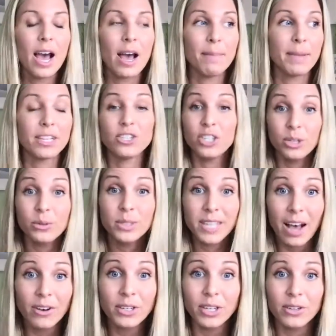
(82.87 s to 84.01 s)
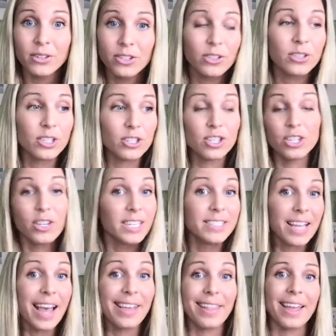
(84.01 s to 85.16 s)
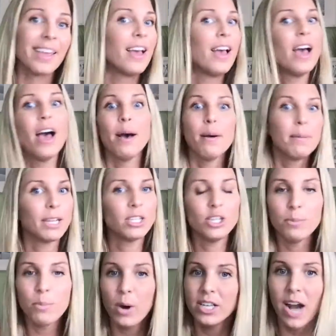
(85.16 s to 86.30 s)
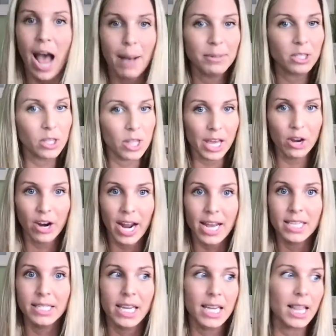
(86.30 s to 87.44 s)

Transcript: Because she'll tell you, she's going to say, like, my 2 boys are absolutely crazy.